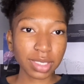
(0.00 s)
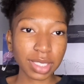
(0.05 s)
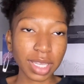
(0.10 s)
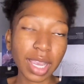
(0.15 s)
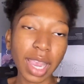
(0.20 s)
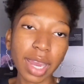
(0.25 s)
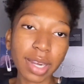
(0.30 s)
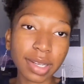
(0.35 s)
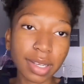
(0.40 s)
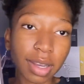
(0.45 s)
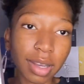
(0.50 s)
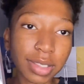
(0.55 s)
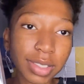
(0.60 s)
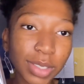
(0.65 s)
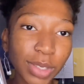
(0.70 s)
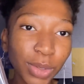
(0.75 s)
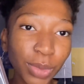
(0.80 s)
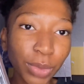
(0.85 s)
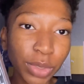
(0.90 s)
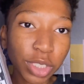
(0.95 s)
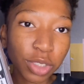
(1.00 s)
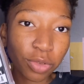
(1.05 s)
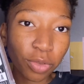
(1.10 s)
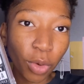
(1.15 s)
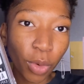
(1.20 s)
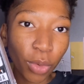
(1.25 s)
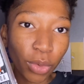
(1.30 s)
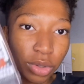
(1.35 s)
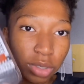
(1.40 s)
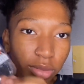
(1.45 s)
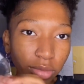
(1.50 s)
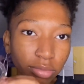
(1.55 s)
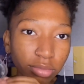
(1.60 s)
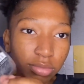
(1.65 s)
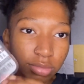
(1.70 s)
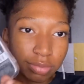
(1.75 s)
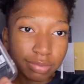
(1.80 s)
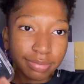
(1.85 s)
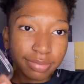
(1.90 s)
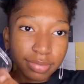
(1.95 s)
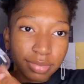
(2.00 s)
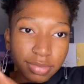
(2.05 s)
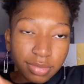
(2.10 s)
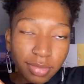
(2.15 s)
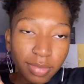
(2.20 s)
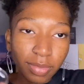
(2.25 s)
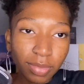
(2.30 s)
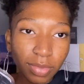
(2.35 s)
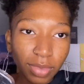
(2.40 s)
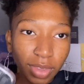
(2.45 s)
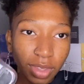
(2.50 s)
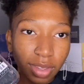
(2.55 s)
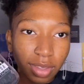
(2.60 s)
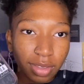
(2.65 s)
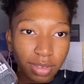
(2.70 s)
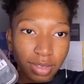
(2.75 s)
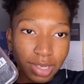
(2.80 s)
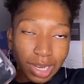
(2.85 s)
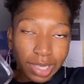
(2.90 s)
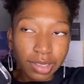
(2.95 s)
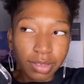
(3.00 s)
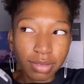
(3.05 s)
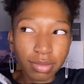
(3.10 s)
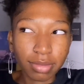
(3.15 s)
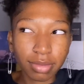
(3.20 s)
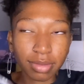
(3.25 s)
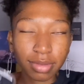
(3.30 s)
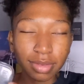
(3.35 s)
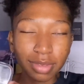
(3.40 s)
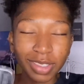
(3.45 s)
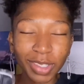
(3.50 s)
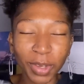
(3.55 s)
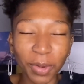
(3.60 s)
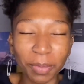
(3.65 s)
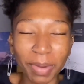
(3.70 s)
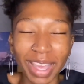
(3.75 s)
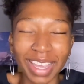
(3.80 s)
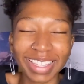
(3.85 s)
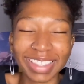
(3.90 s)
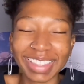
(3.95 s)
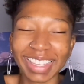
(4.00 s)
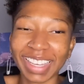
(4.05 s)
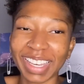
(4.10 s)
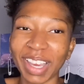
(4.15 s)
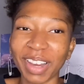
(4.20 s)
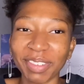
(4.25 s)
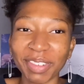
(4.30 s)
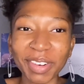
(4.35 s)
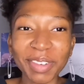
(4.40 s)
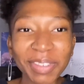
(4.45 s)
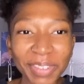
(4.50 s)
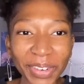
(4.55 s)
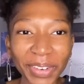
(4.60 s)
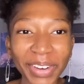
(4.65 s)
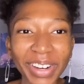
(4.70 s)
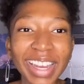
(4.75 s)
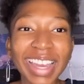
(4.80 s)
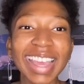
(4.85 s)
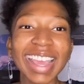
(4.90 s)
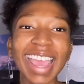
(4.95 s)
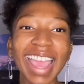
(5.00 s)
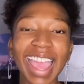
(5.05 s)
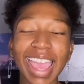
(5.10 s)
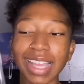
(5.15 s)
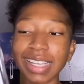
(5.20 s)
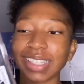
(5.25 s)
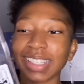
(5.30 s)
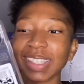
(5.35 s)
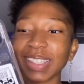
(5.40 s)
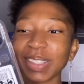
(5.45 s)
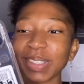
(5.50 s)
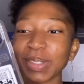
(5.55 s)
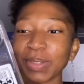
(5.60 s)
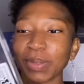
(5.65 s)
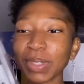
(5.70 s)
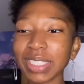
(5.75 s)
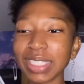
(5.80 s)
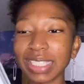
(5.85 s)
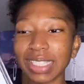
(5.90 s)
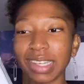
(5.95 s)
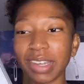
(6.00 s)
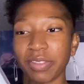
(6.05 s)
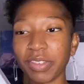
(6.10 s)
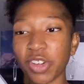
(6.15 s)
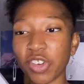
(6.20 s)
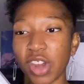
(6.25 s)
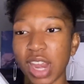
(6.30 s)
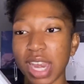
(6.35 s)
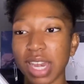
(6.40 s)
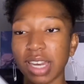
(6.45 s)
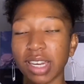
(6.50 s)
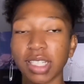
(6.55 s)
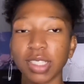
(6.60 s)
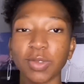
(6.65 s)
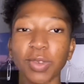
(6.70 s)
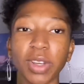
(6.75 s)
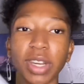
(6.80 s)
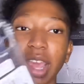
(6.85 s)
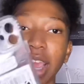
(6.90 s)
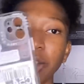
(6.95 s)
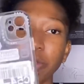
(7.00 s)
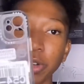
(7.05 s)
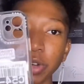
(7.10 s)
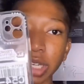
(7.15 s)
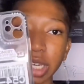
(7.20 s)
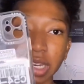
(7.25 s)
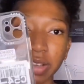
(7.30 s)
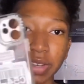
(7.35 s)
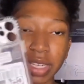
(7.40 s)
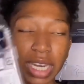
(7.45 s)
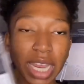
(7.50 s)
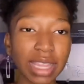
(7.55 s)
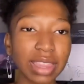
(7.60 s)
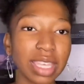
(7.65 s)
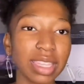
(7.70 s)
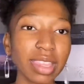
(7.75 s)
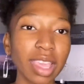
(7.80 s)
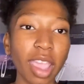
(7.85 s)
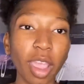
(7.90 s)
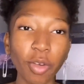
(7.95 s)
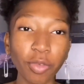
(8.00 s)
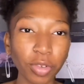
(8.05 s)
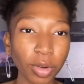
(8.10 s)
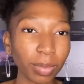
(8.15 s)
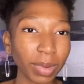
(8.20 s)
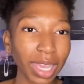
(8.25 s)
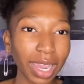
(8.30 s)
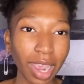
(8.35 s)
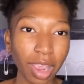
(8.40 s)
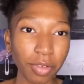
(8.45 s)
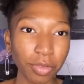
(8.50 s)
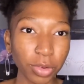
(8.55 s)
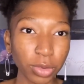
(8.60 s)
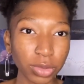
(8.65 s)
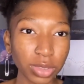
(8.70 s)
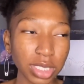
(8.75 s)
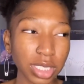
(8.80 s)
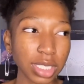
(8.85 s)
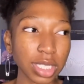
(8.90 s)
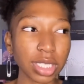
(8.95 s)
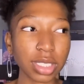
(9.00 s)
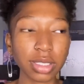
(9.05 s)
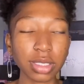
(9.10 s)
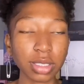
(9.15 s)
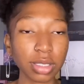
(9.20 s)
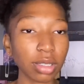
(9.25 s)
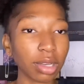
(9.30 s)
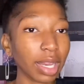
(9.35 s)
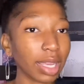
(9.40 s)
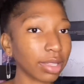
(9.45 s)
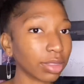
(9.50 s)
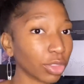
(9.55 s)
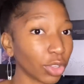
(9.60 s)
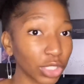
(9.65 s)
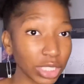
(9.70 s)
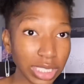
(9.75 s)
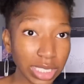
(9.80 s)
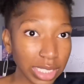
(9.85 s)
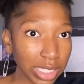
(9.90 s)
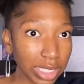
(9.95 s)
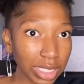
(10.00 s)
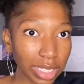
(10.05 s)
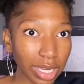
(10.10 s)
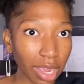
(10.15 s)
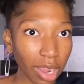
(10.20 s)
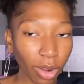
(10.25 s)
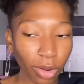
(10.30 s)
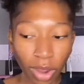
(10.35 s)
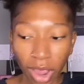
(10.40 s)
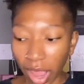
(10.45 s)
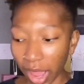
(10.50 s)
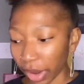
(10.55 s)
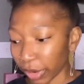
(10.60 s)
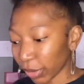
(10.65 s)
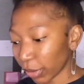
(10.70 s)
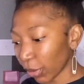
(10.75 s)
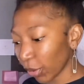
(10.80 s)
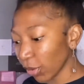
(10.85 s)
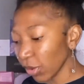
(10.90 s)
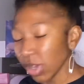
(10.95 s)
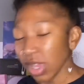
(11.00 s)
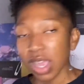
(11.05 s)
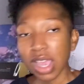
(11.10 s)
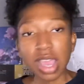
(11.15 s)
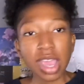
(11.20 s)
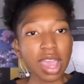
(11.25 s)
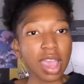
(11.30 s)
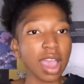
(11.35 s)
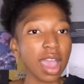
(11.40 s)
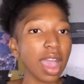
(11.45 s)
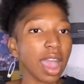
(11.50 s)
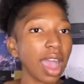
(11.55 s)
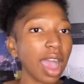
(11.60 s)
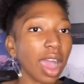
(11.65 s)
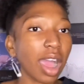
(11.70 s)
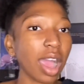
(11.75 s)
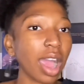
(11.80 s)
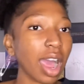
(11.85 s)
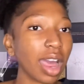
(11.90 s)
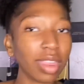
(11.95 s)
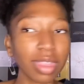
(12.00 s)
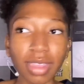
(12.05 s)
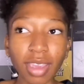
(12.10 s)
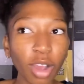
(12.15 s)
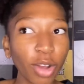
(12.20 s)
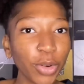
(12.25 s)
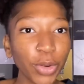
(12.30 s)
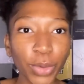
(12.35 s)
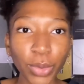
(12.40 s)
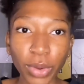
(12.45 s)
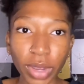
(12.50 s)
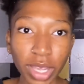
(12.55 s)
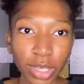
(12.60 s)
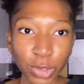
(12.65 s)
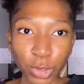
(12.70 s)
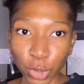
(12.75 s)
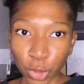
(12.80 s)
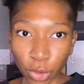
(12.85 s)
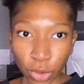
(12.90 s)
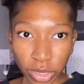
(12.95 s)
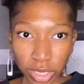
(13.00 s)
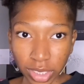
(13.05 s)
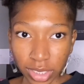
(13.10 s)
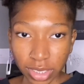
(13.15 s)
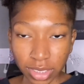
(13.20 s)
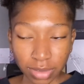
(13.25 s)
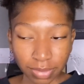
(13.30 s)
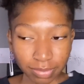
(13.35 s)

they kind of ask you which phone like you're buying the cover for and this was 11 rand and it's for an iphone 11 i think they have from like iphone 6 to like 13 now i don't know there are no android